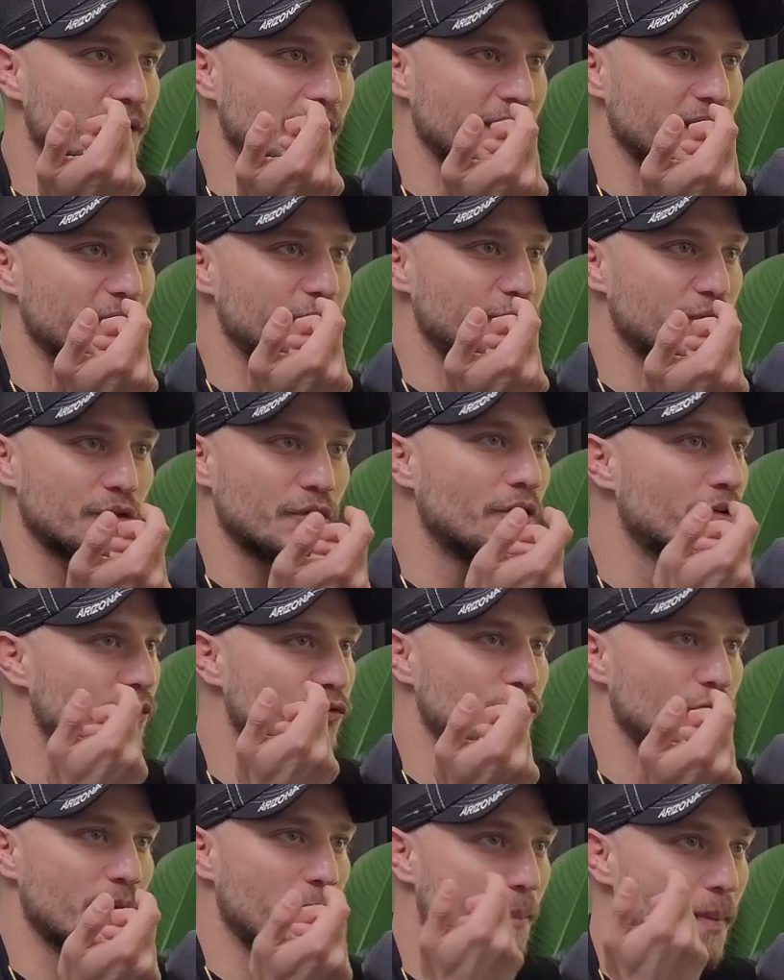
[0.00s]
Like, if you're going
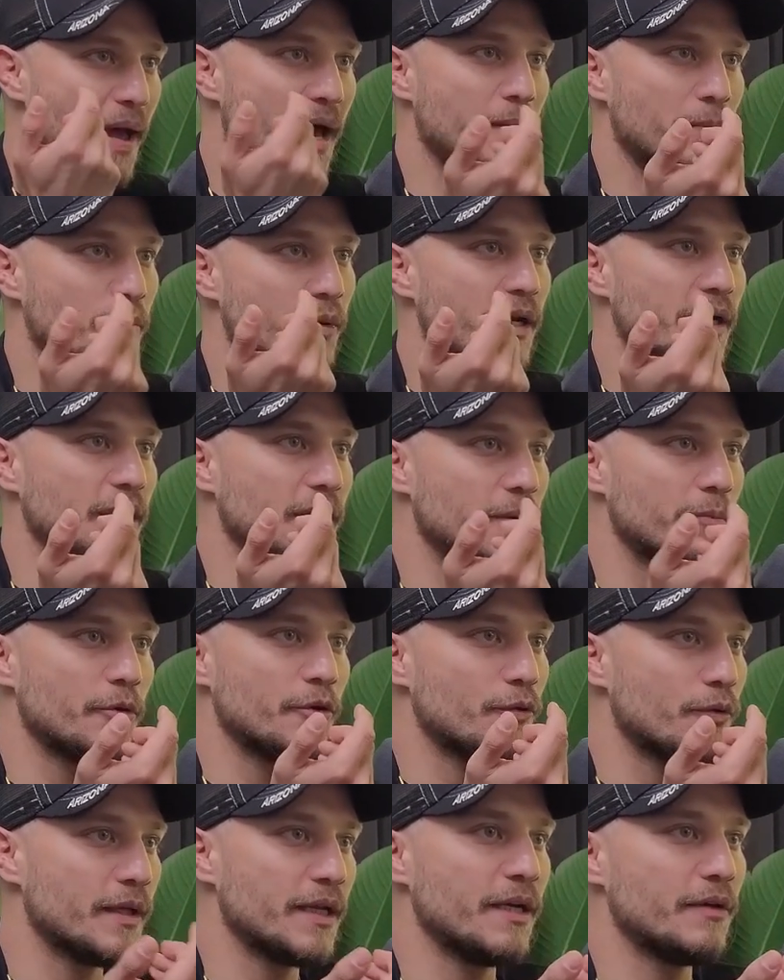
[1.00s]
through a bad breakup or
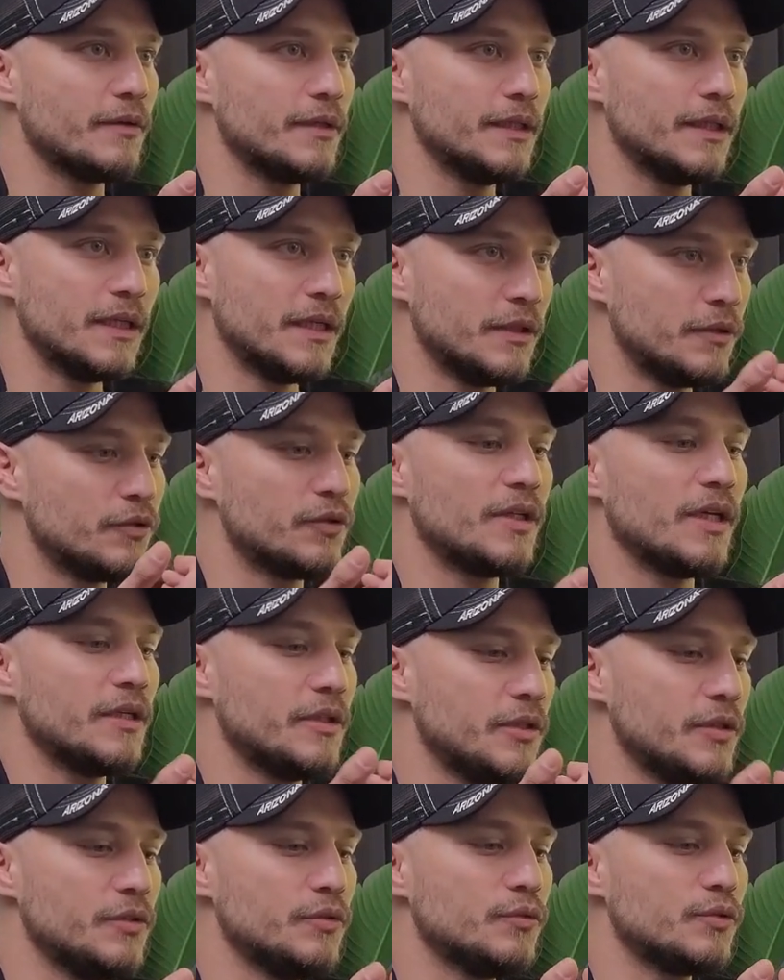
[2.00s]
whatever, you can
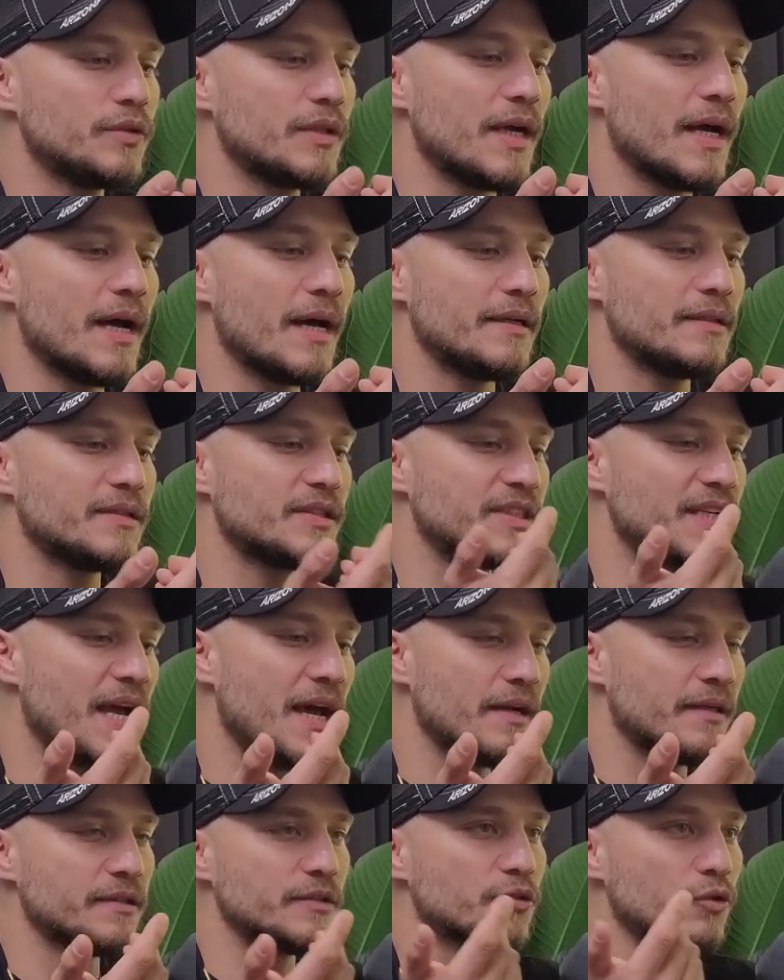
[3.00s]
use that
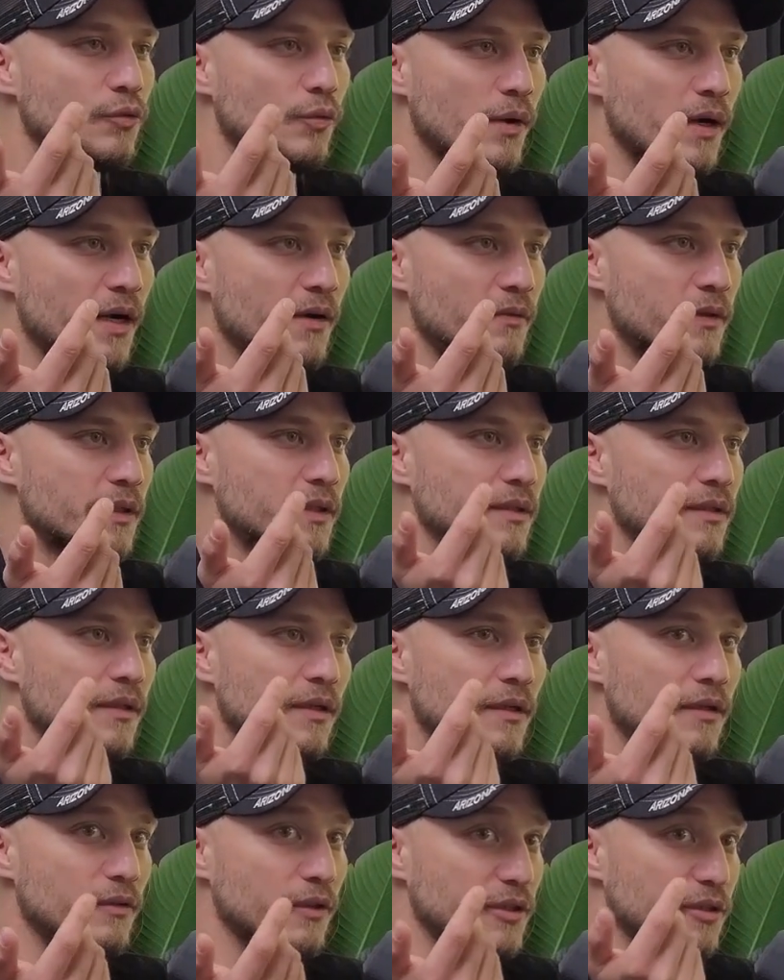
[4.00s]
sadness or whatever
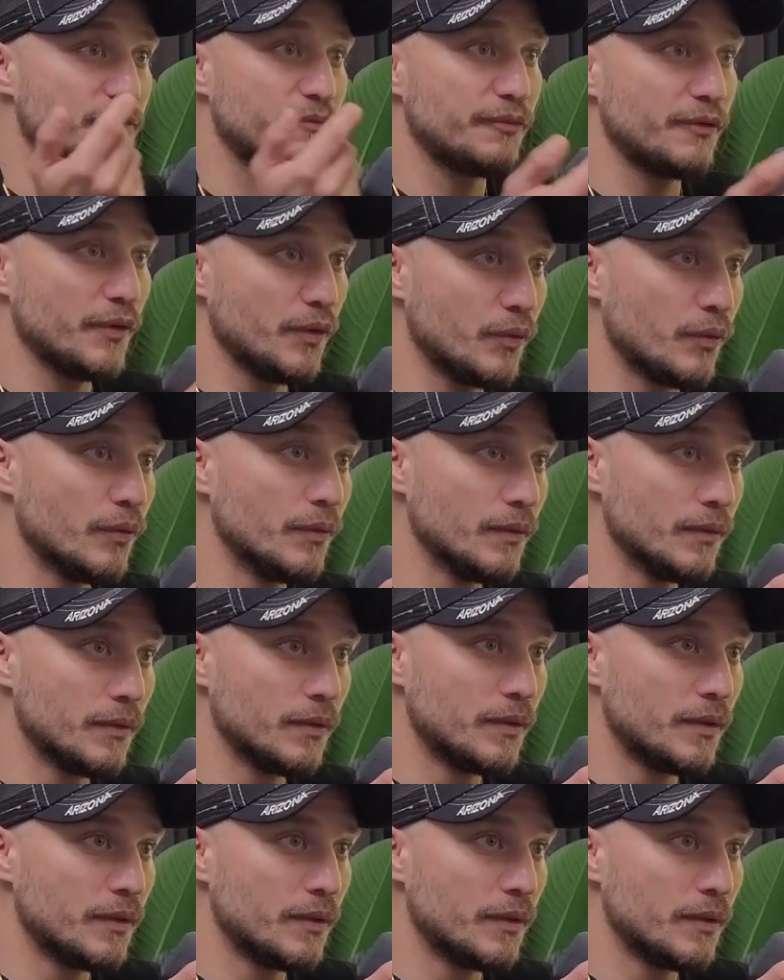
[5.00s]
as fuel.